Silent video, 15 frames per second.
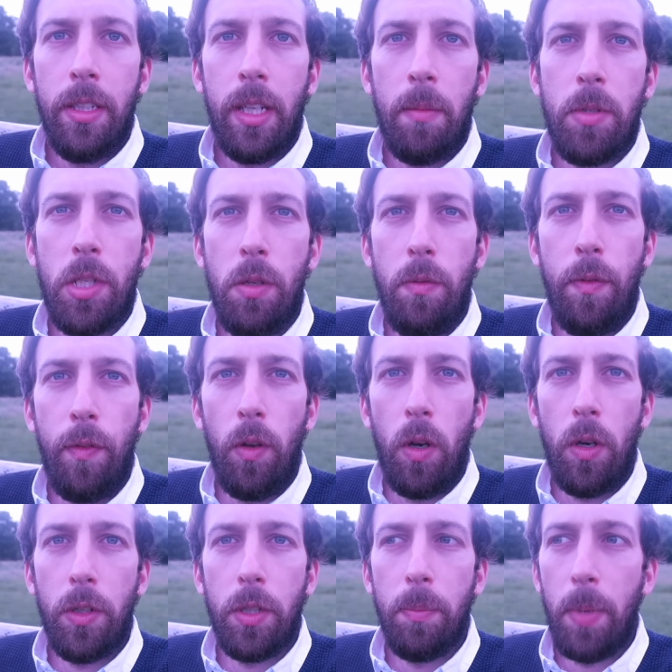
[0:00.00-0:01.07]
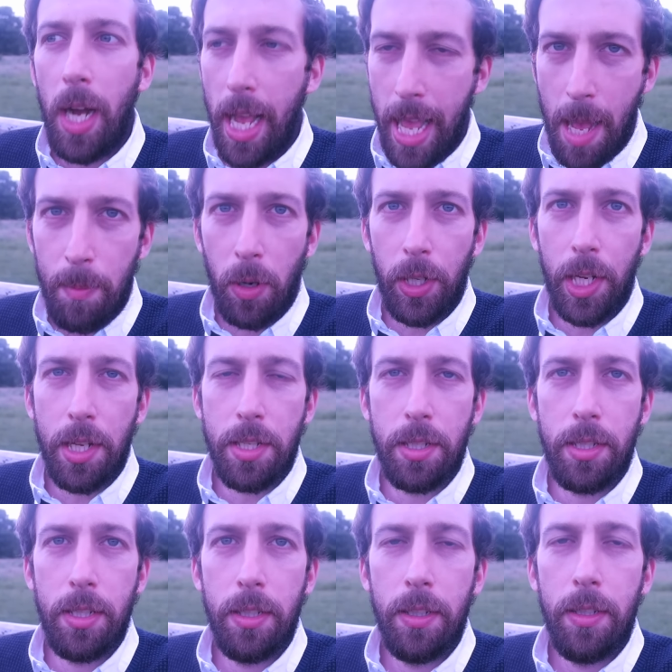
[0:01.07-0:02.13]
I'm too flawed, but I am
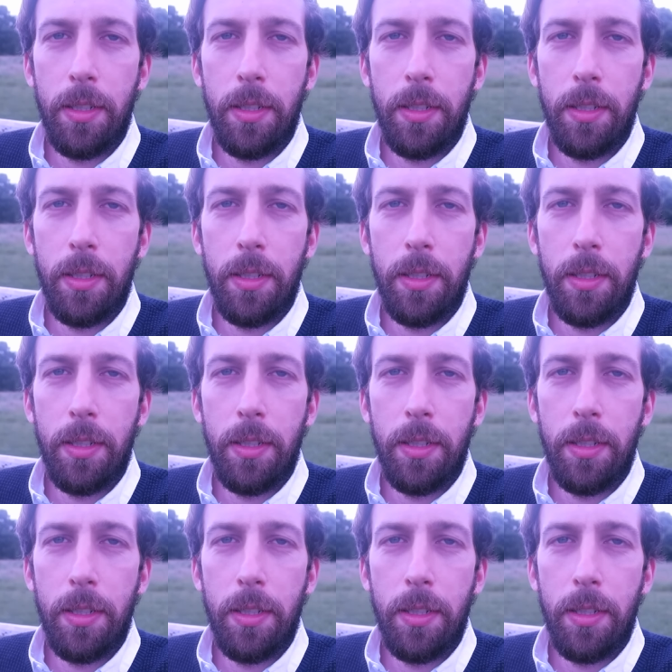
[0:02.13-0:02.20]
honest.